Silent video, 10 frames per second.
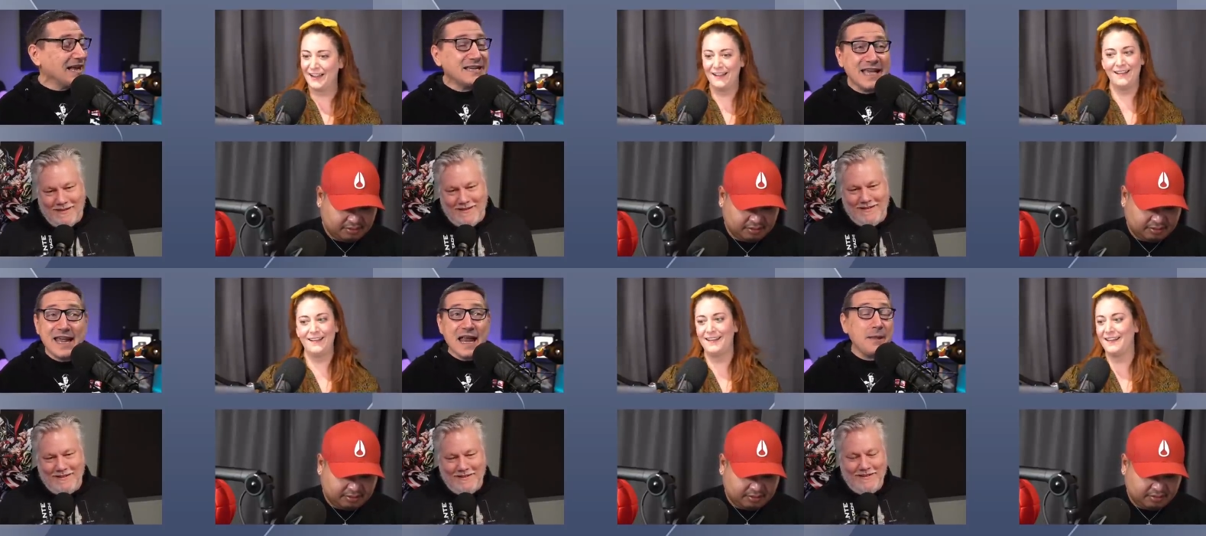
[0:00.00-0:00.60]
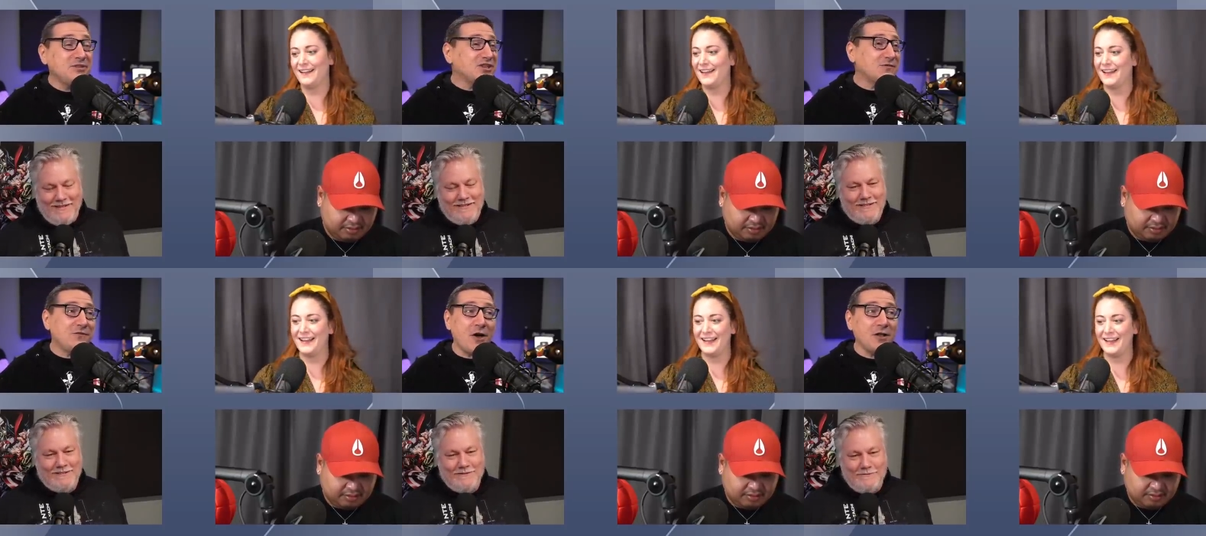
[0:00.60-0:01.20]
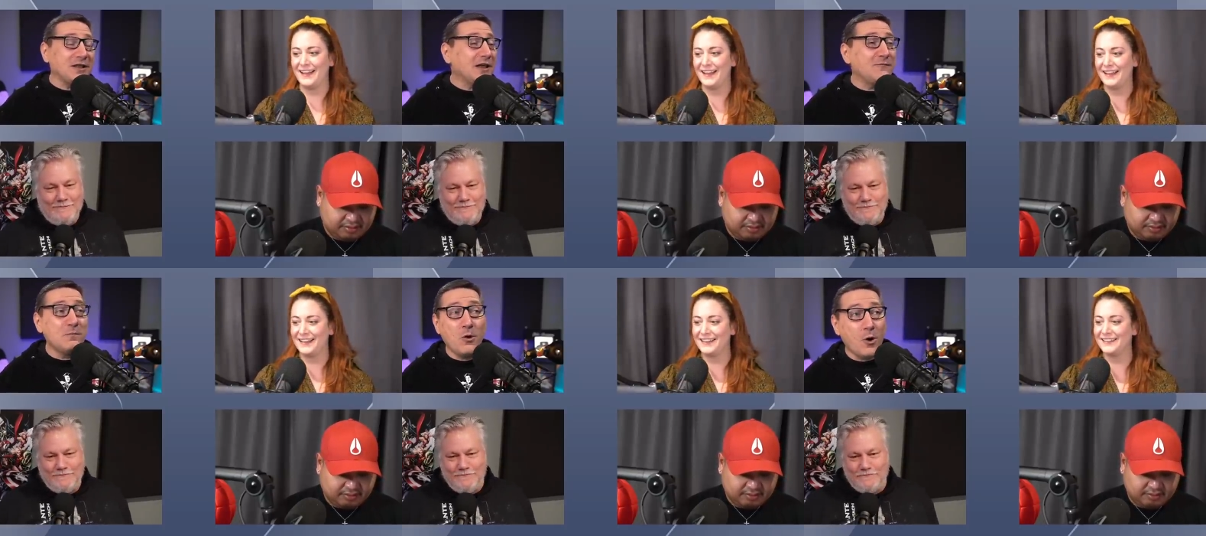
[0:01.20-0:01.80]
Speaker 1: Again, I'm just falling in
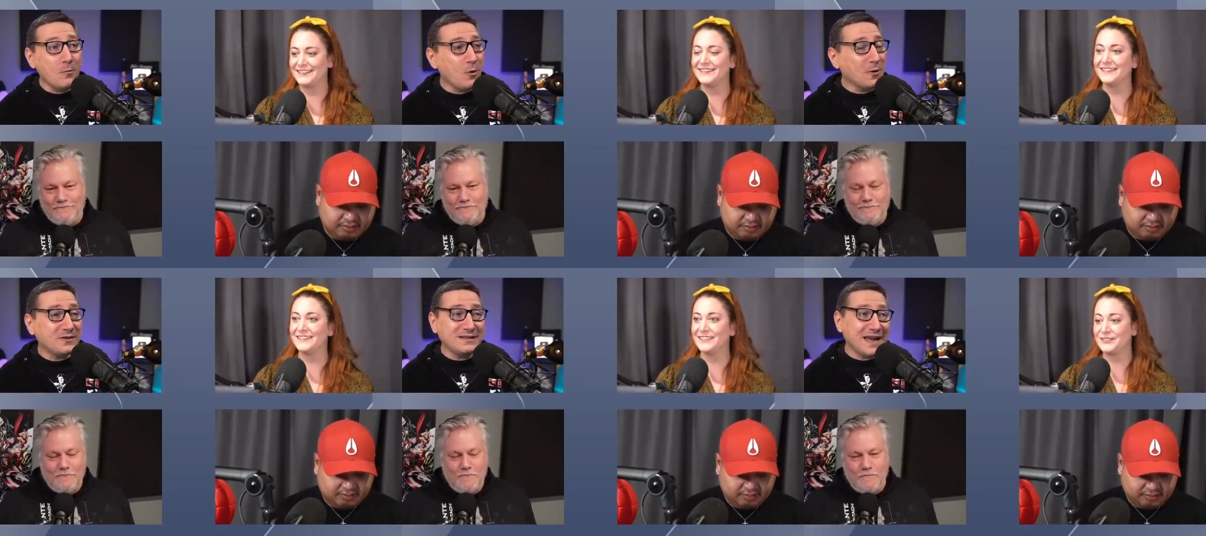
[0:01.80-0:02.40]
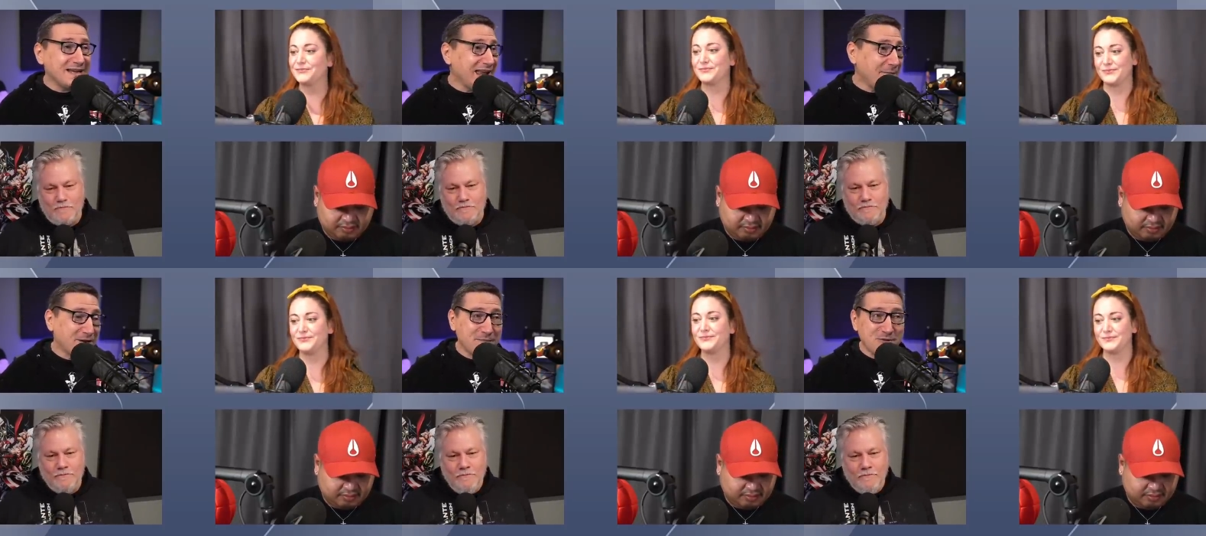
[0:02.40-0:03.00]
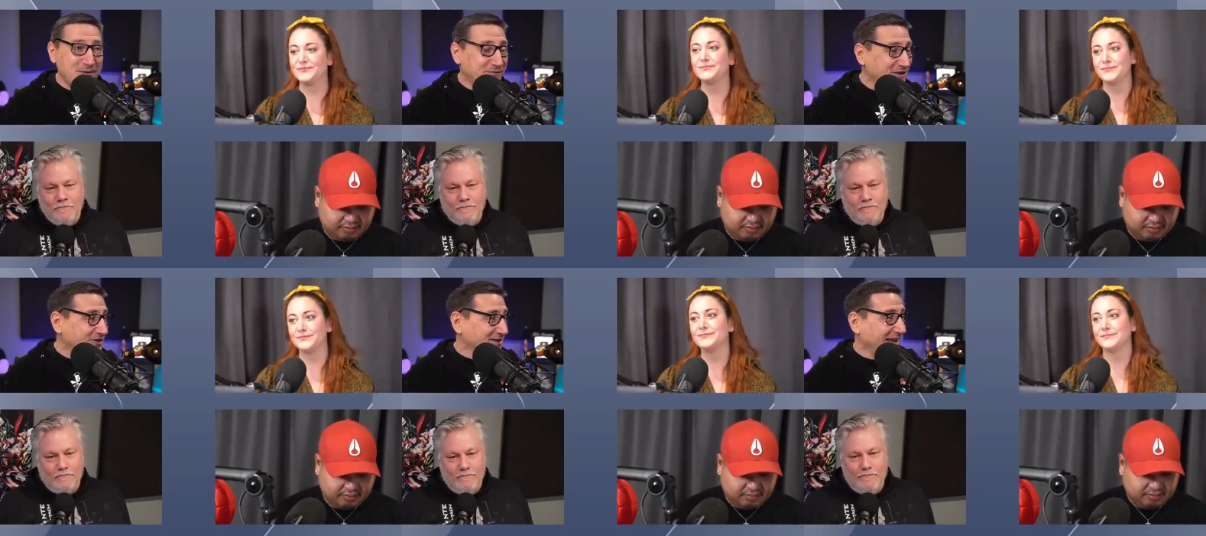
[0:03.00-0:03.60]
love more and more with the dynamic between
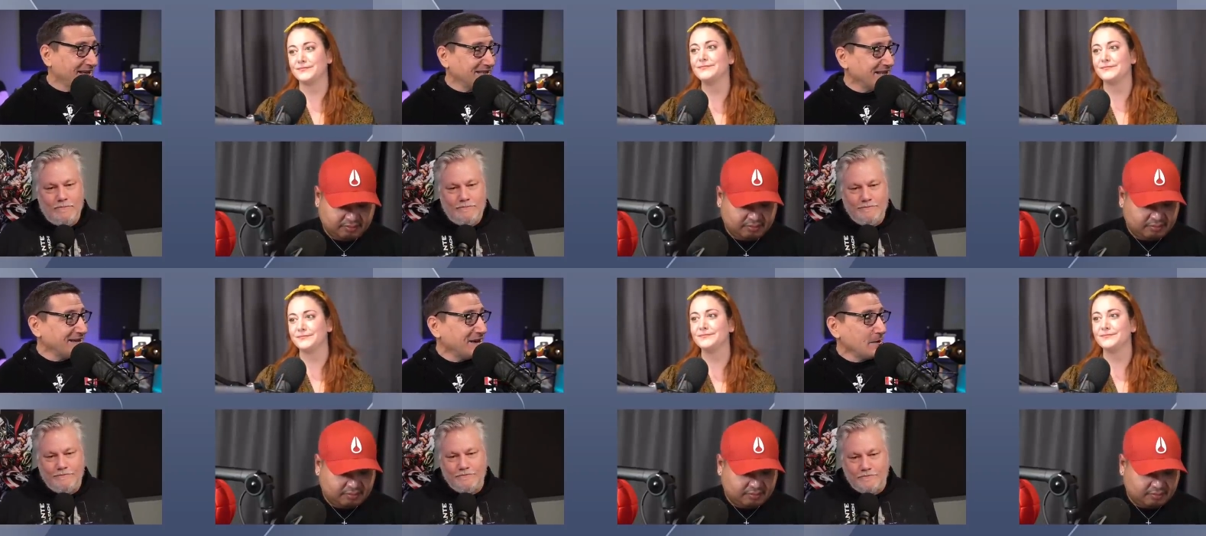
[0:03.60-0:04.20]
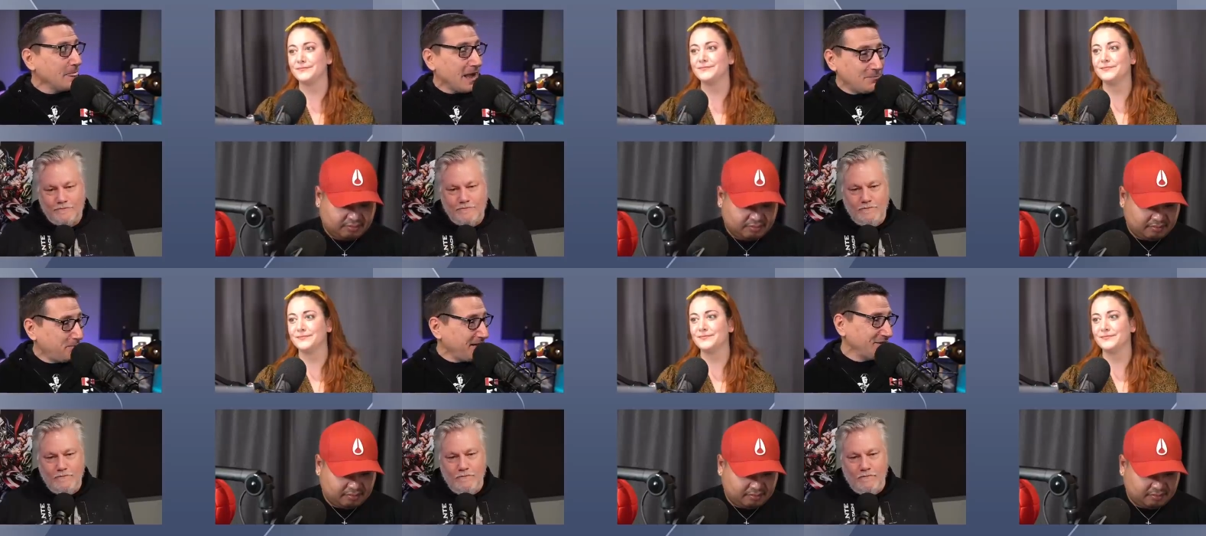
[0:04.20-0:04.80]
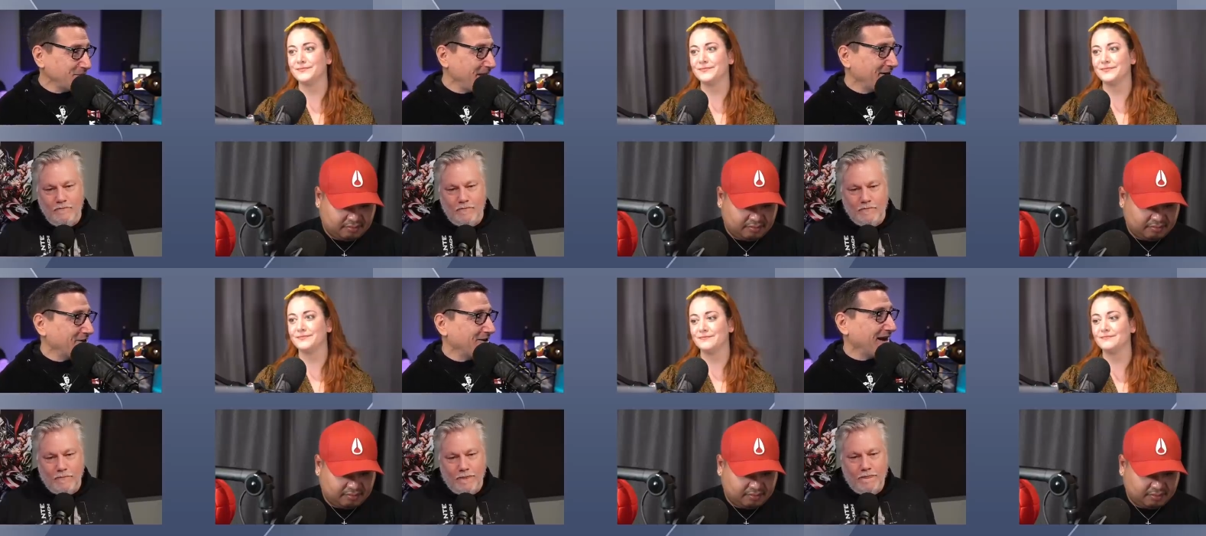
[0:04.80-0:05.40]
Vigilante and Peacemaker.